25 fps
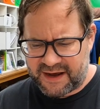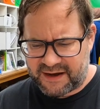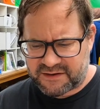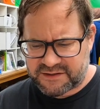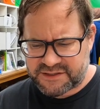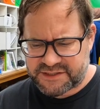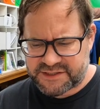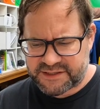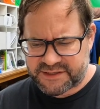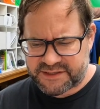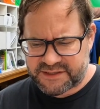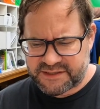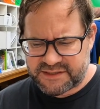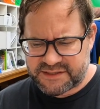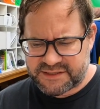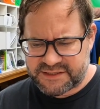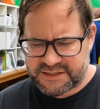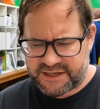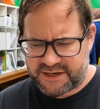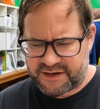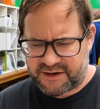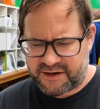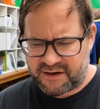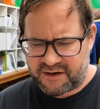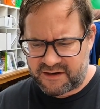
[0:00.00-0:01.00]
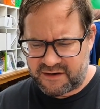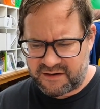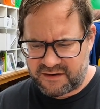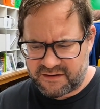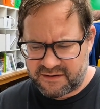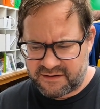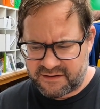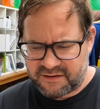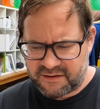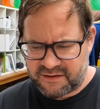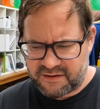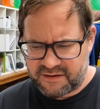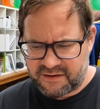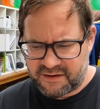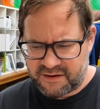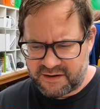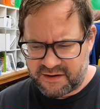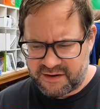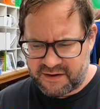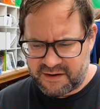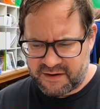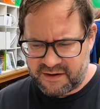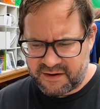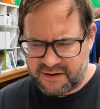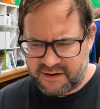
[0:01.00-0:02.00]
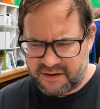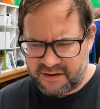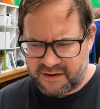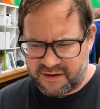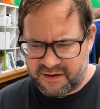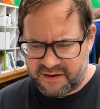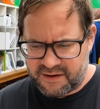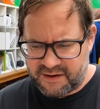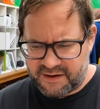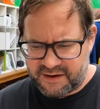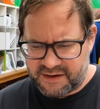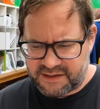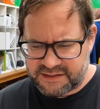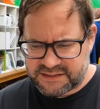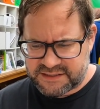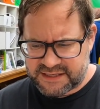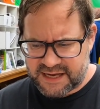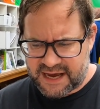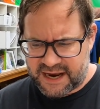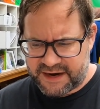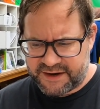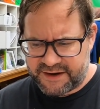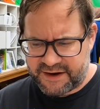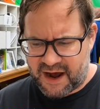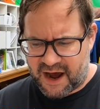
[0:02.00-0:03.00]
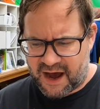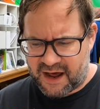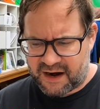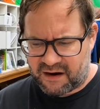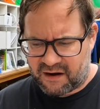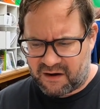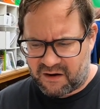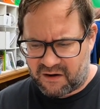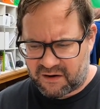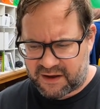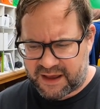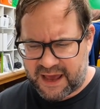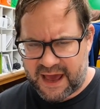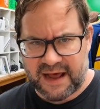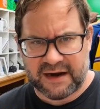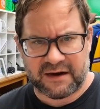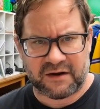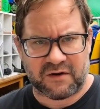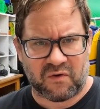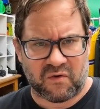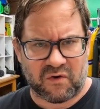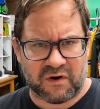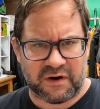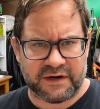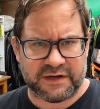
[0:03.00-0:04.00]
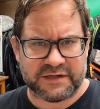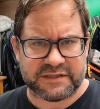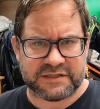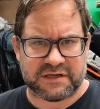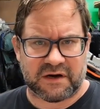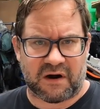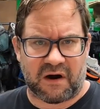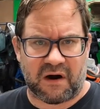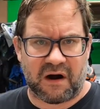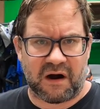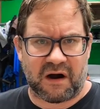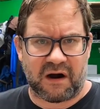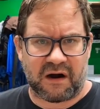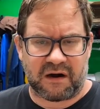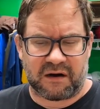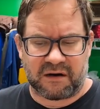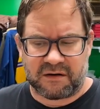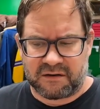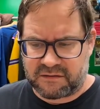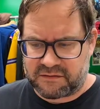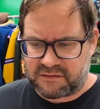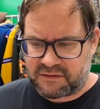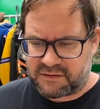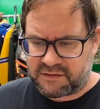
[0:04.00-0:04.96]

else to consider is that not all categories are